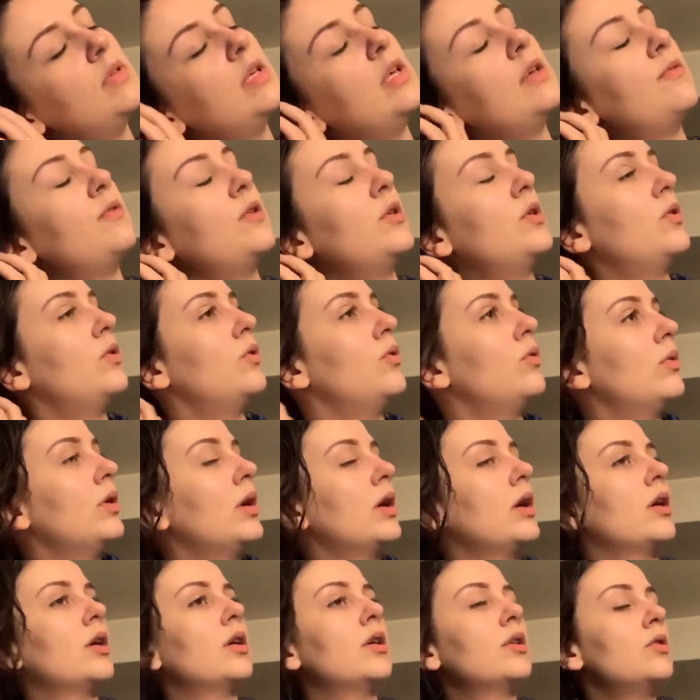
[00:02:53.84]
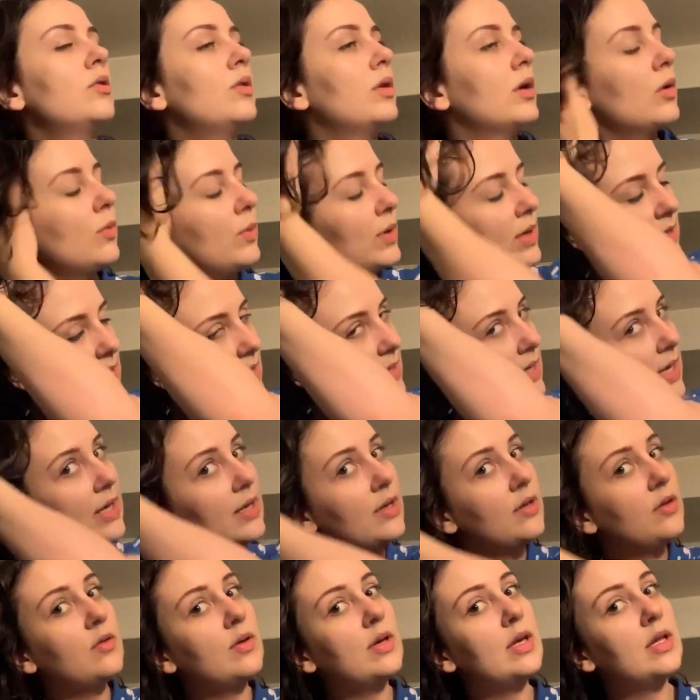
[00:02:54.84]
if you are doing a wet set
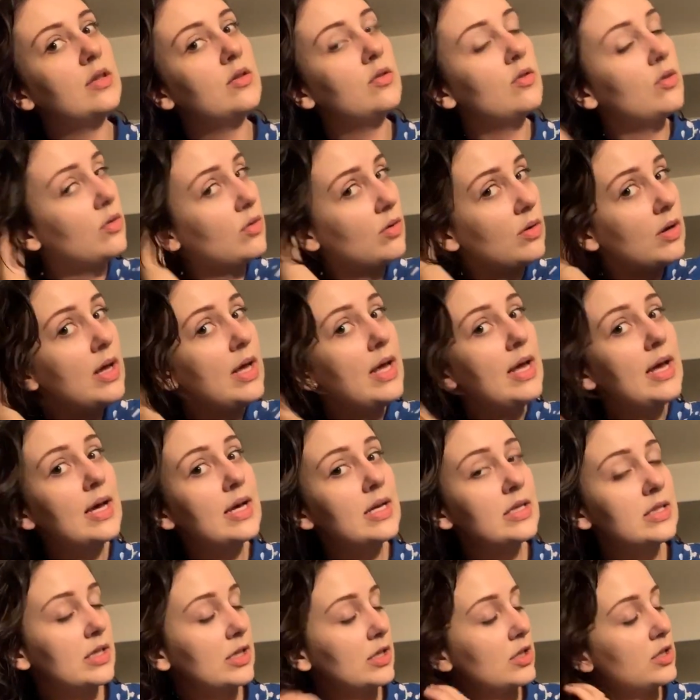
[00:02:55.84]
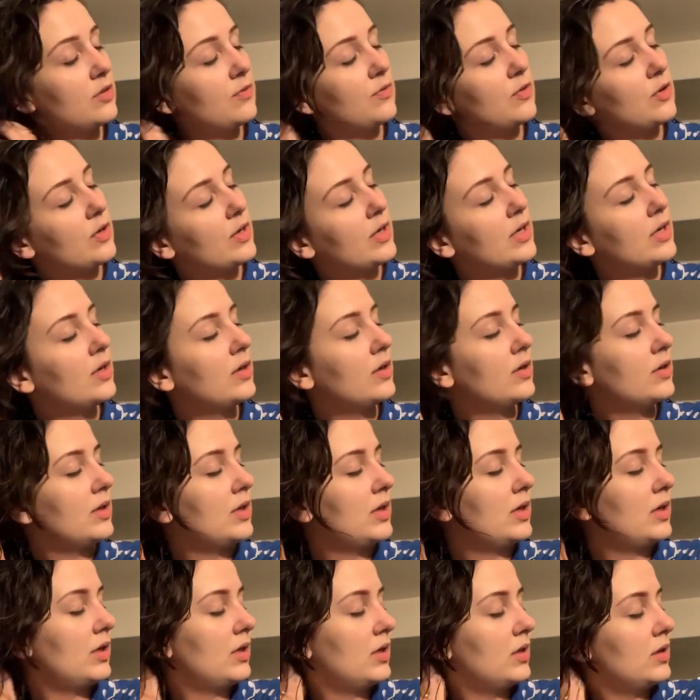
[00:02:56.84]
and you get to a section of your hair
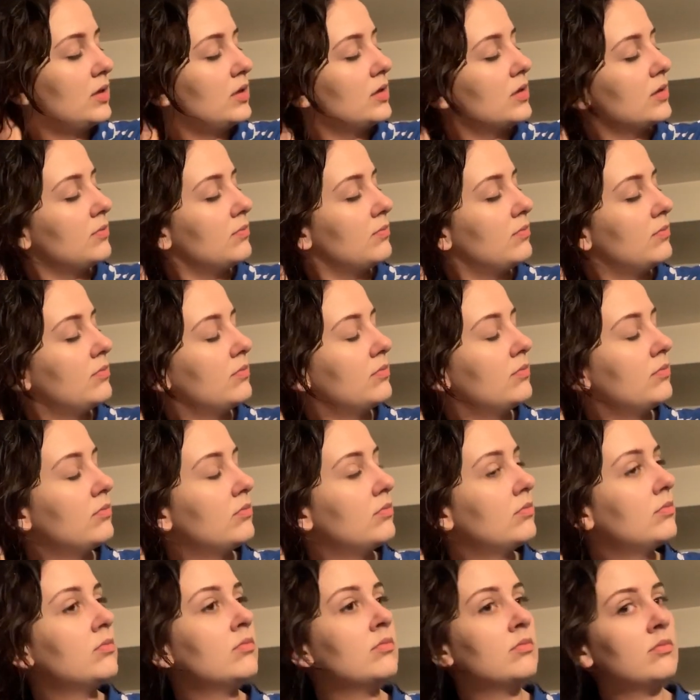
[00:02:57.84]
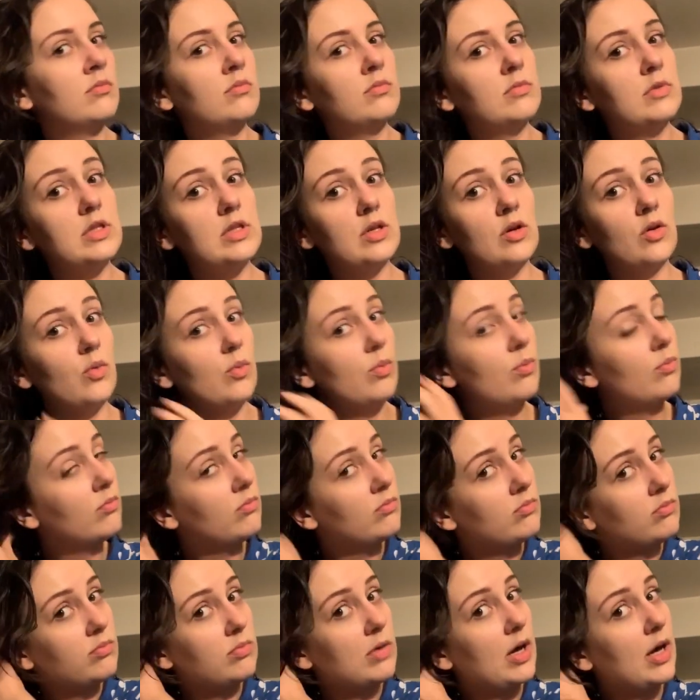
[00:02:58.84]
that is still
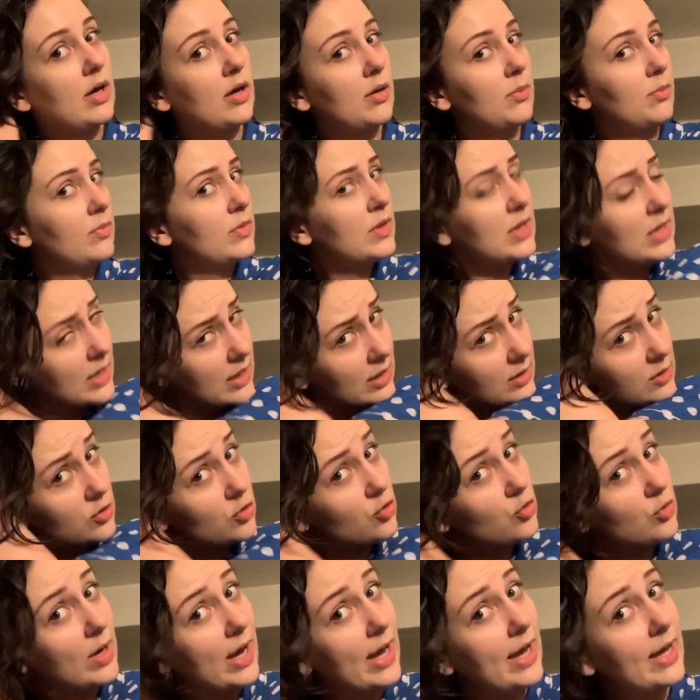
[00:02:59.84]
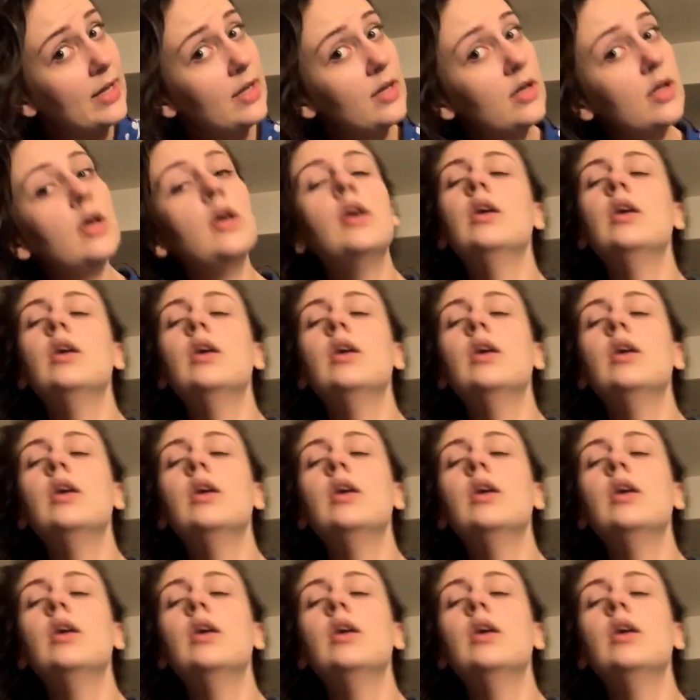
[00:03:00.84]
that has dried,